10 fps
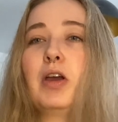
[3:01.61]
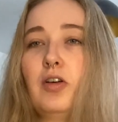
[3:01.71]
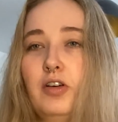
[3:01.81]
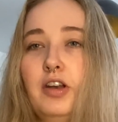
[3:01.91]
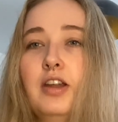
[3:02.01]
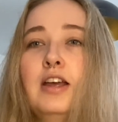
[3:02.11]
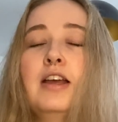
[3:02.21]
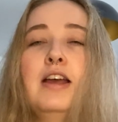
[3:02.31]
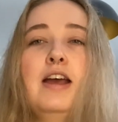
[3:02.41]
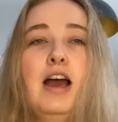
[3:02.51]
on
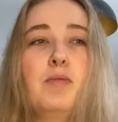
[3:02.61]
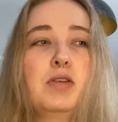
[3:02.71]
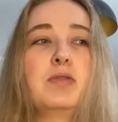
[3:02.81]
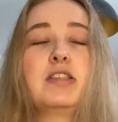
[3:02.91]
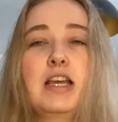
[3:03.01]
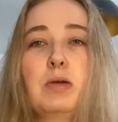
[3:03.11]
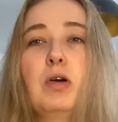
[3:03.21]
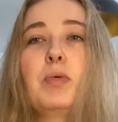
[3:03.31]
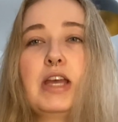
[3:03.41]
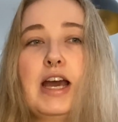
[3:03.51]
and we were seeing
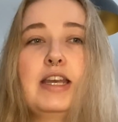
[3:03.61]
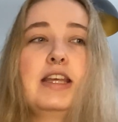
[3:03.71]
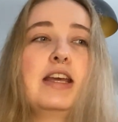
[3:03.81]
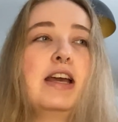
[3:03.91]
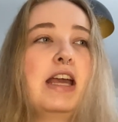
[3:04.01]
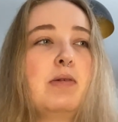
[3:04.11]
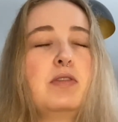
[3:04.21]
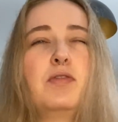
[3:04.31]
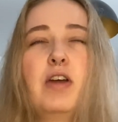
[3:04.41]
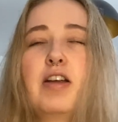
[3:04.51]
what we had here, it was
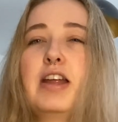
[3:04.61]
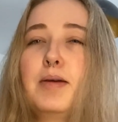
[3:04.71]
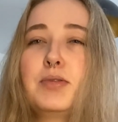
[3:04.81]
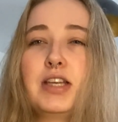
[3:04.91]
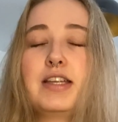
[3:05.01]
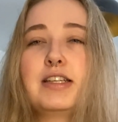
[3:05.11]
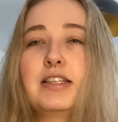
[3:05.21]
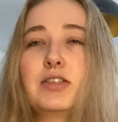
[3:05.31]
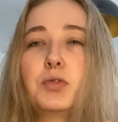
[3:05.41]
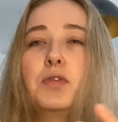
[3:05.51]
very upsetting
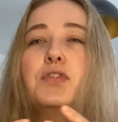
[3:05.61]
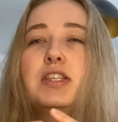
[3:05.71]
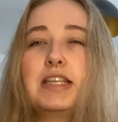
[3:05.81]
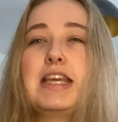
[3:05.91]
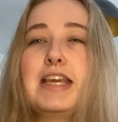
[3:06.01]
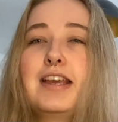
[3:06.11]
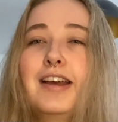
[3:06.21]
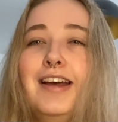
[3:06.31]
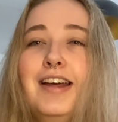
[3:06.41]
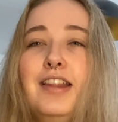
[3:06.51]
to sort of see
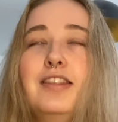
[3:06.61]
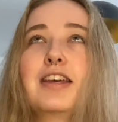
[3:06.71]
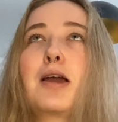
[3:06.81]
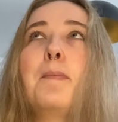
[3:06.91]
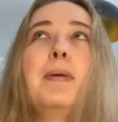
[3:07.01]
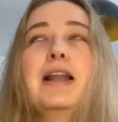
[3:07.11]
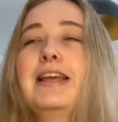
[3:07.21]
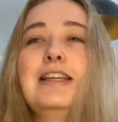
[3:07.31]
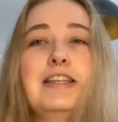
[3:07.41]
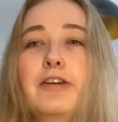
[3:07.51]
the
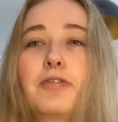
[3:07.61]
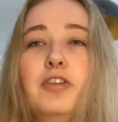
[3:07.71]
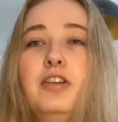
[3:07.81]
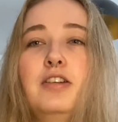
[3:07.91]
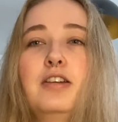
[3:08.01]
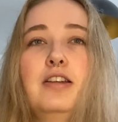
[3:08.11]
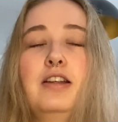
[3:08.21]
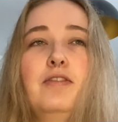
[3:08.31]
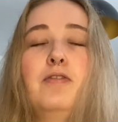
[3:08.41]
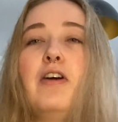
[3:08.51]
complete different
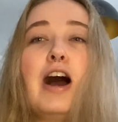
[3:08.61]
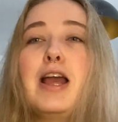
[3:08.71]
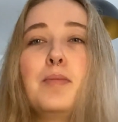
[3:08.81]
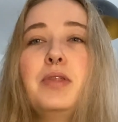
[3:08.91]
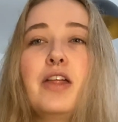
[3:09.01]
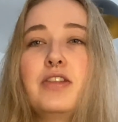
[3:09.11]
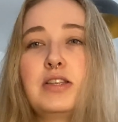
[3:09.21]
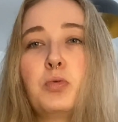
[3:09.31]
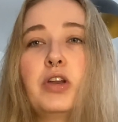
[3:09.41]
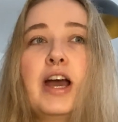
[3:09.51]
vibe that
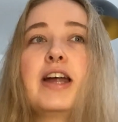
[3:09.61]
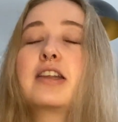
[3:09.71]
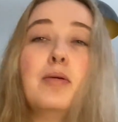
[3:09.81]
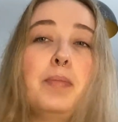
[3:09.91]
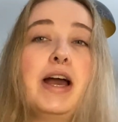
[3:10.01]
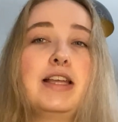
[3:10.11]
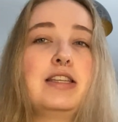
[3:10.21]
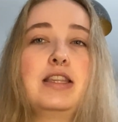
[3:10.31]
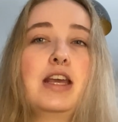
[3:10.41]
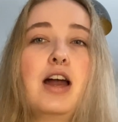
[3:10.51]
this one had compared
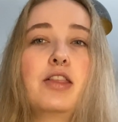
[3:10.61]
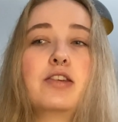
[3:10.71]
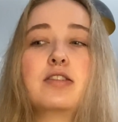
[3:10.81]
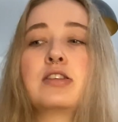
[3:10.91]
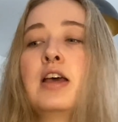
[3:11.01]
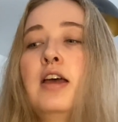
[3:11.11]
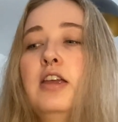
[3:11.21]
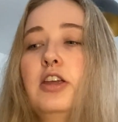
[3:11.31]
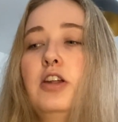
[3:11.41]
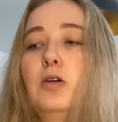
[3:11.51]
to the others.
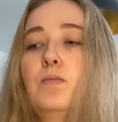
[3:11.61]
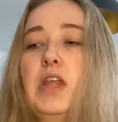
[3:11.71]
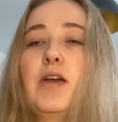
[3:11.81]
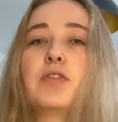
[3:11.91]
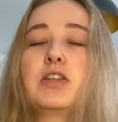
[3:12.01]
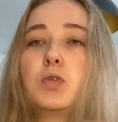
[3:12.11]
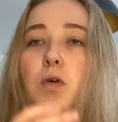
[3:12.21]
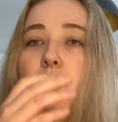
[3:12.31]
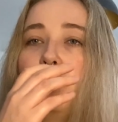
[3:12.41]
You know, every sort of